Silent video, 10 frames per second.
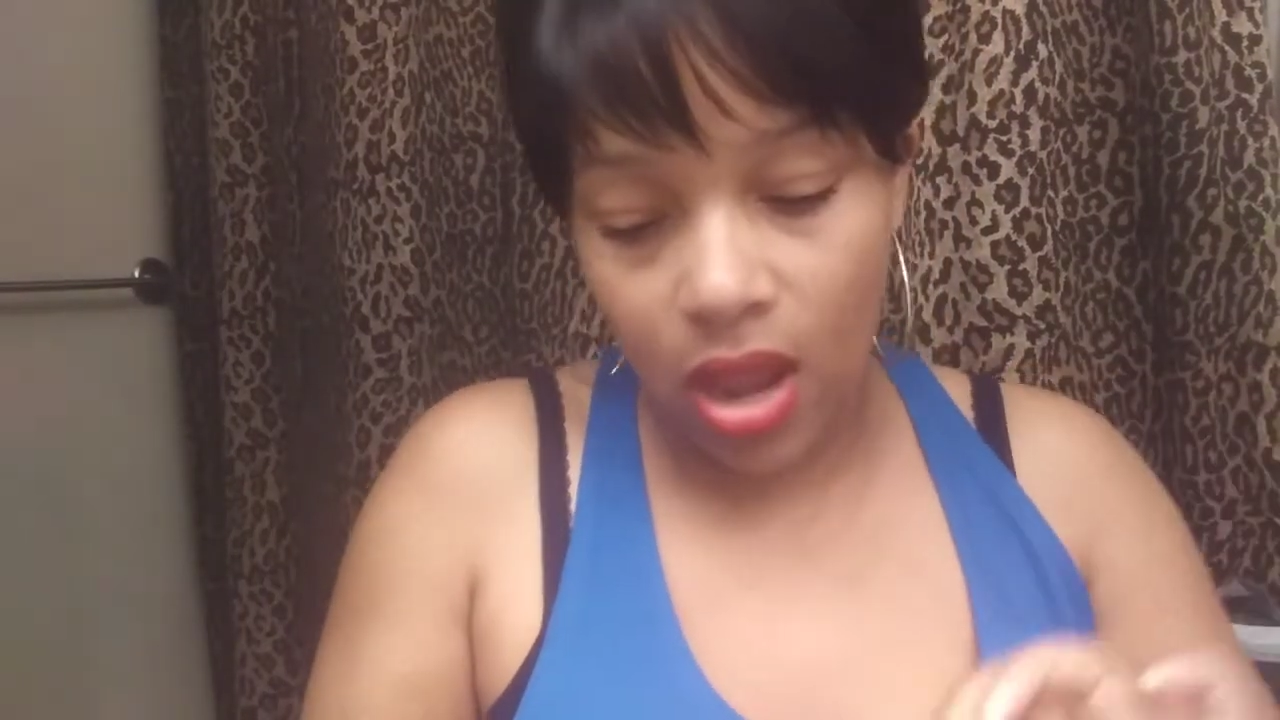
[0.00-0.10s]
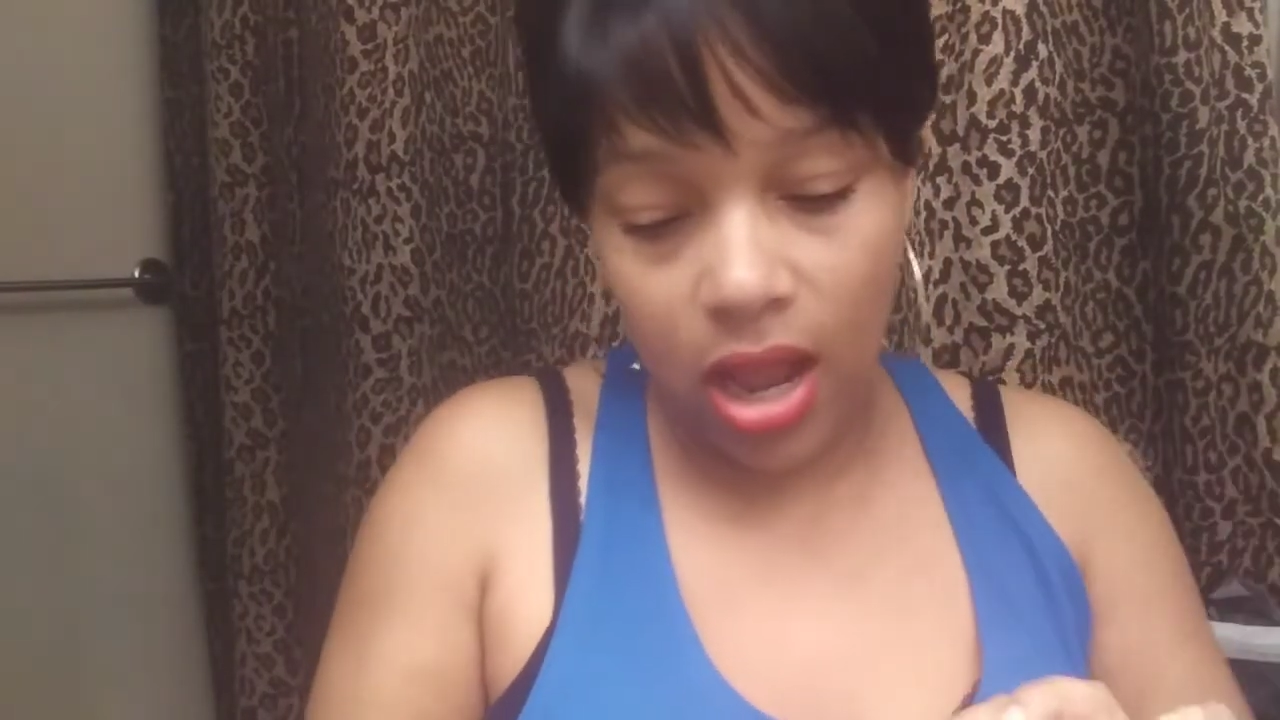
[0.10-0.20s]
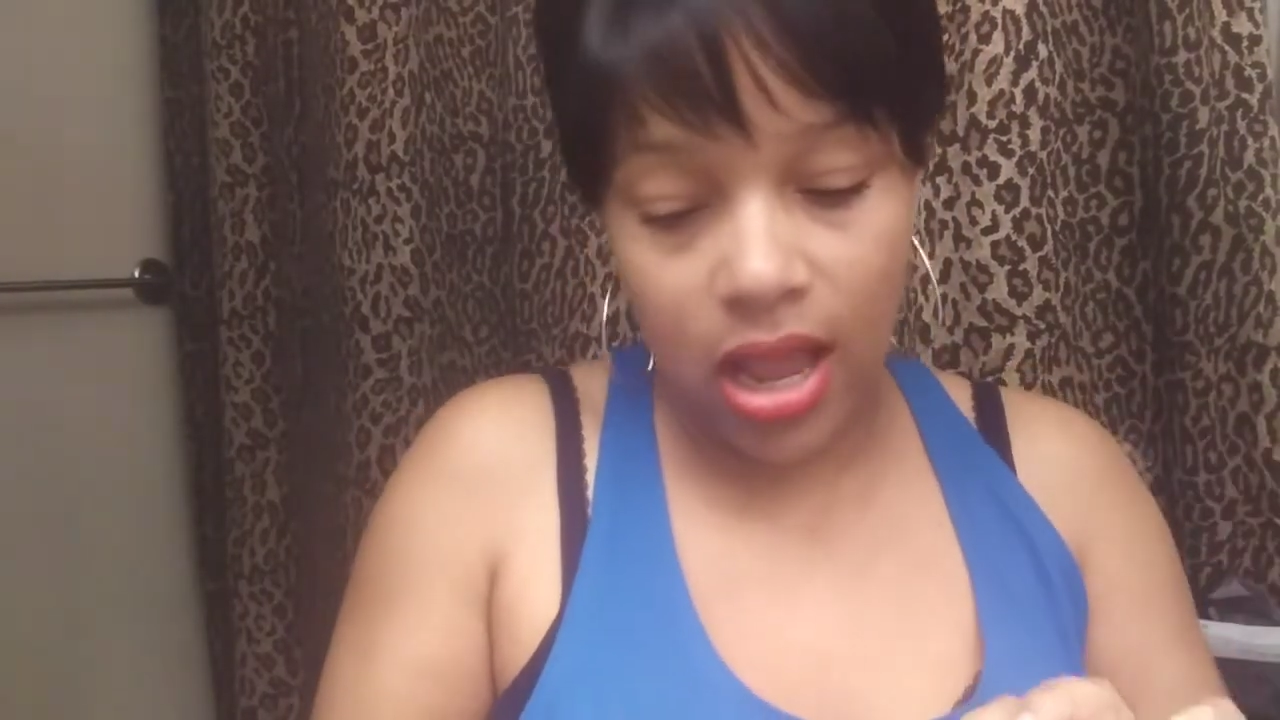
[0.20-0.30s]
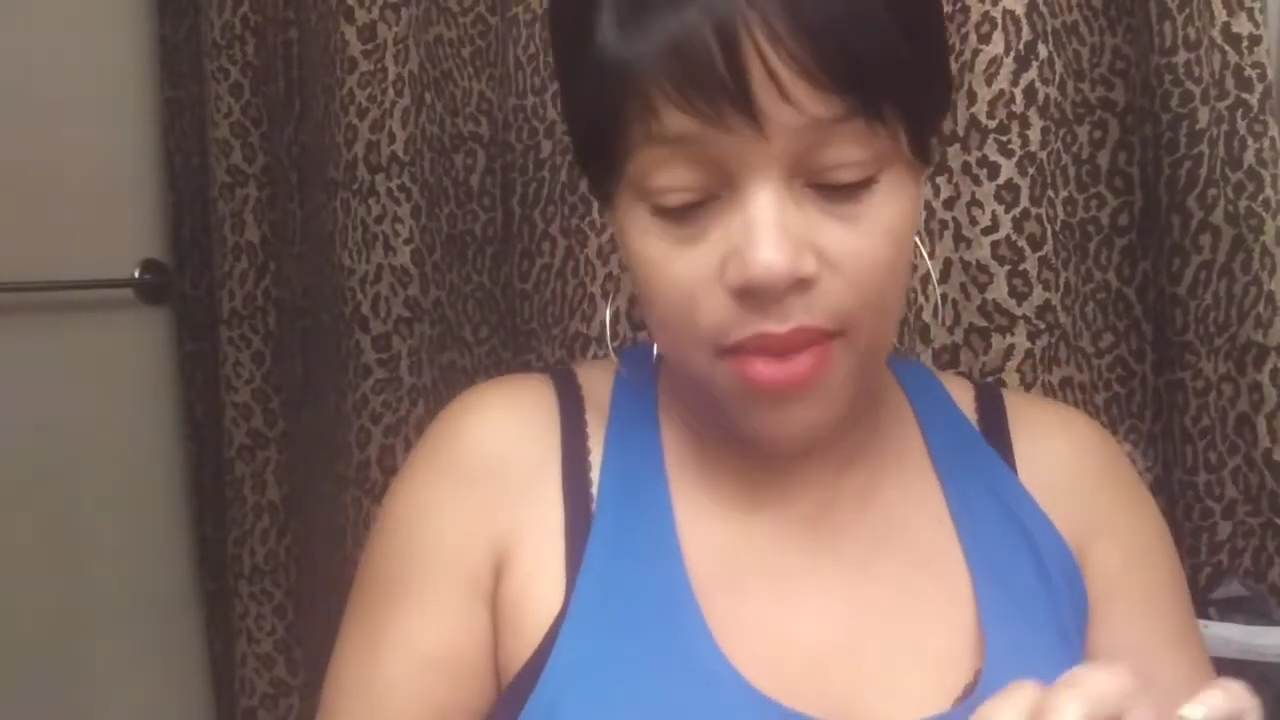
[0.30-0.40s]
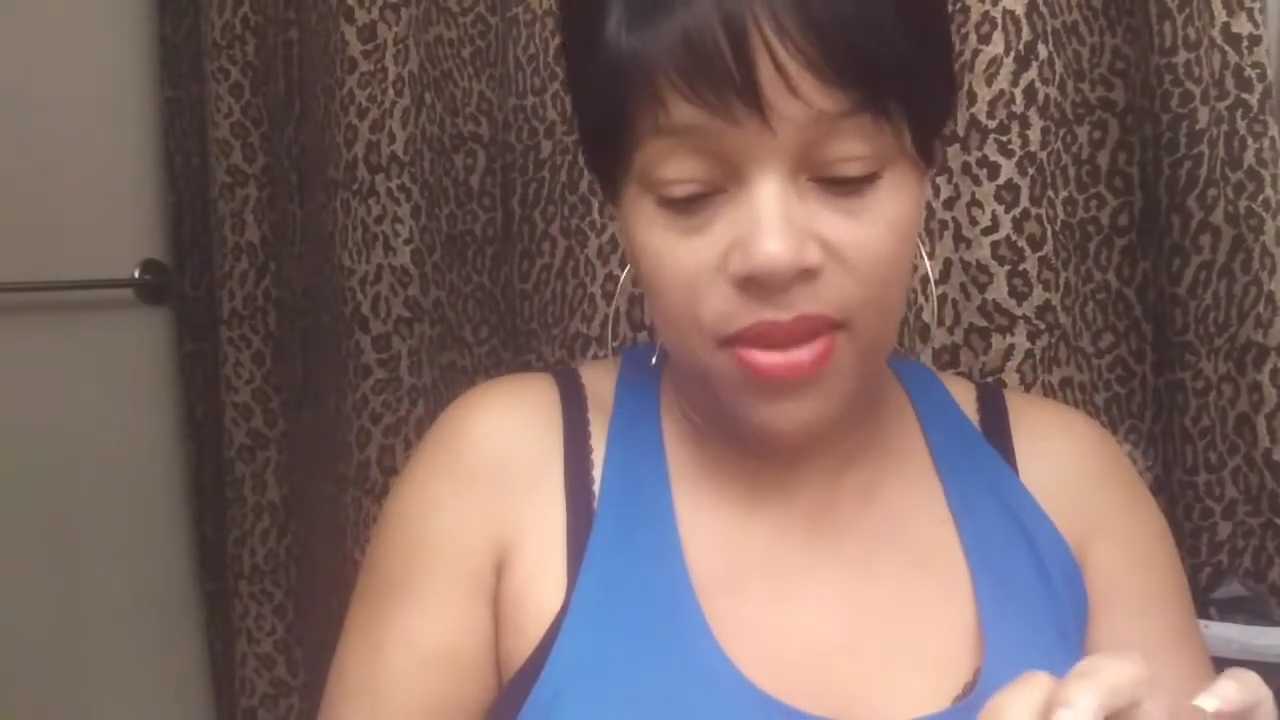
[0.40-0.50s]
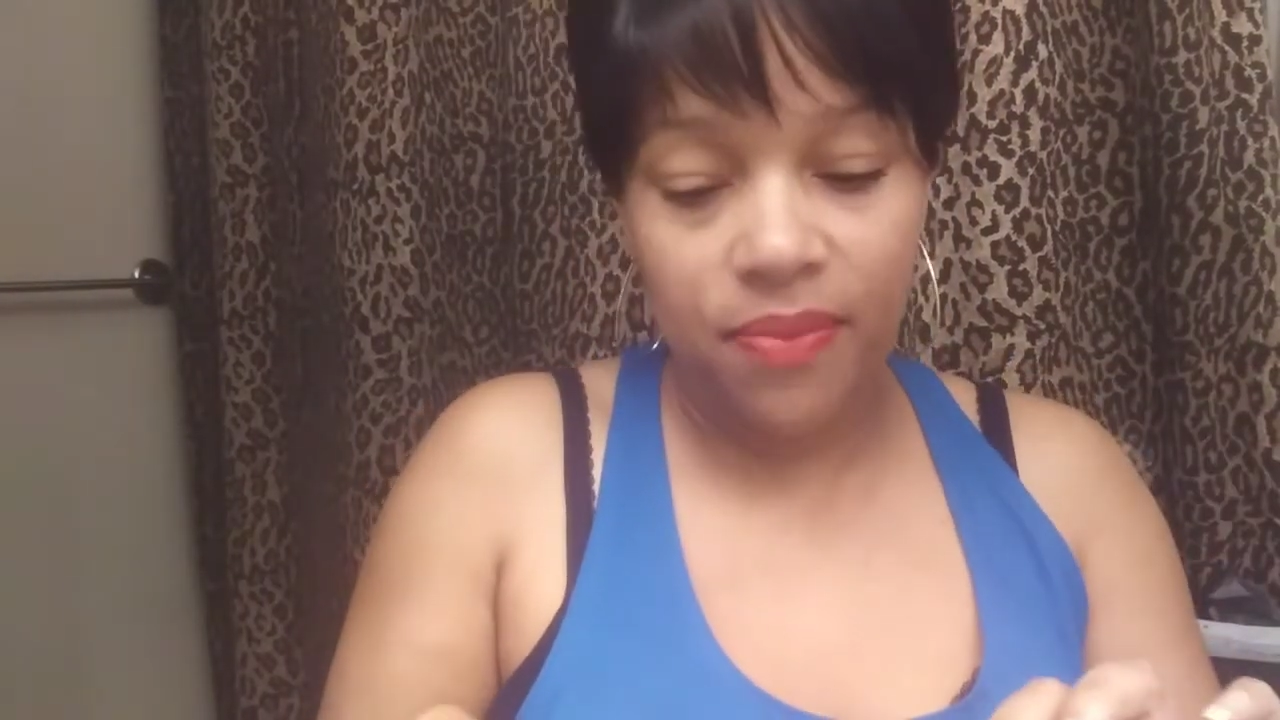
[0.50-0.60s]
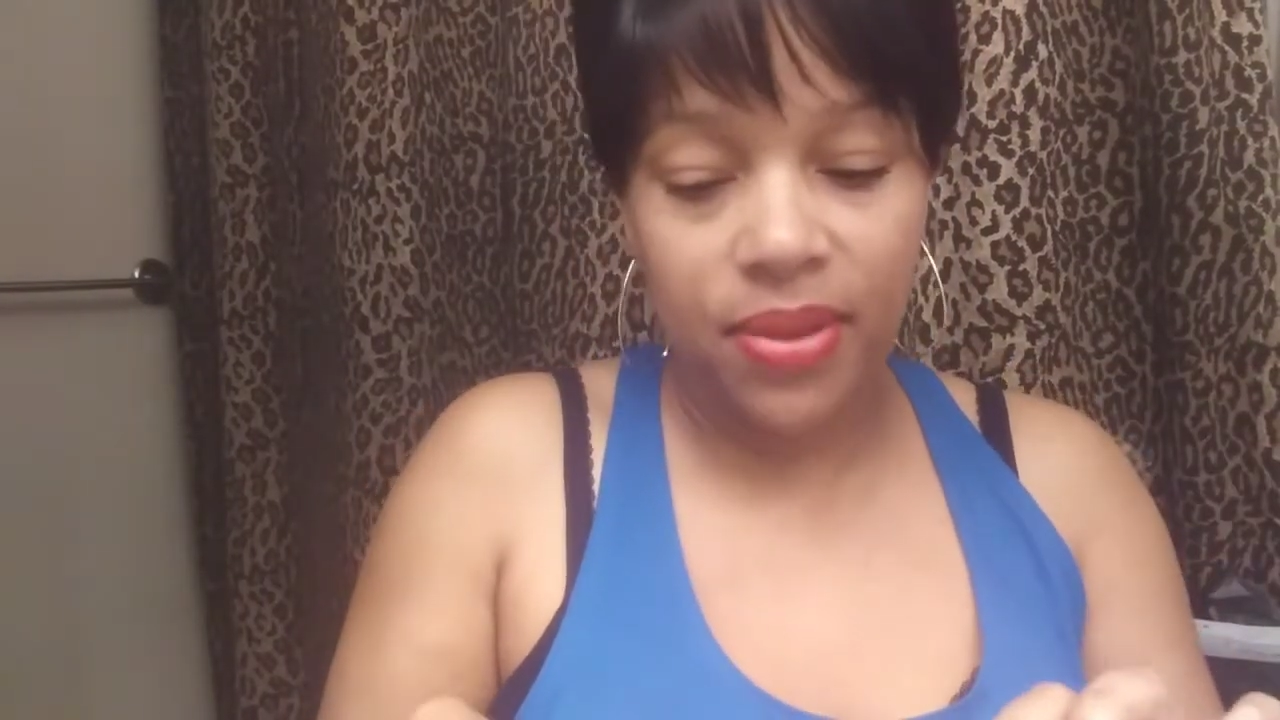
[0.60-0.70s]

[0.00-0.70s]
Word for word: I got me a